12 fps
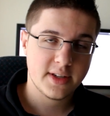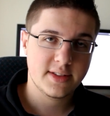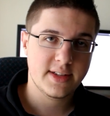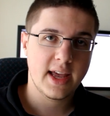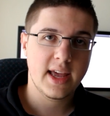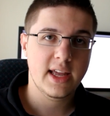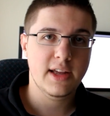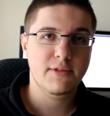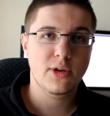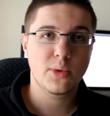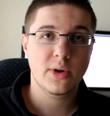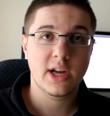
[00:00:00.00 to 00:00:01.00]
saying
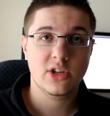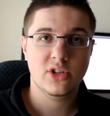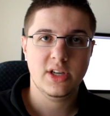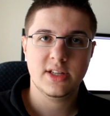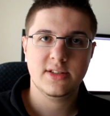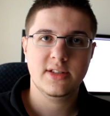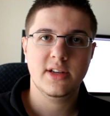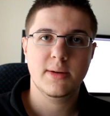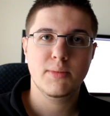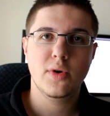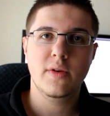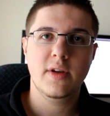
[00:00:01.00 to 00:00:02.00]
if you would actually consider
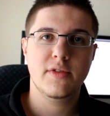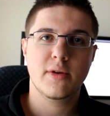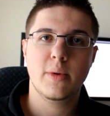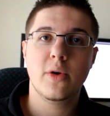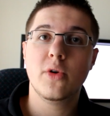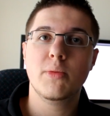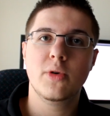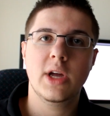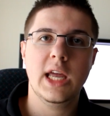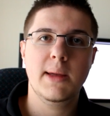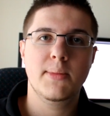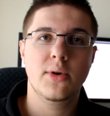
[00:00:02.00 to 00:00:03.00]
moving from a normal
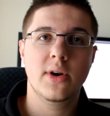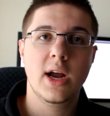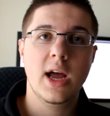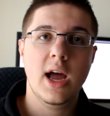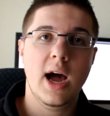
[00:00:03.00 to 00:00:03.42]
keyboard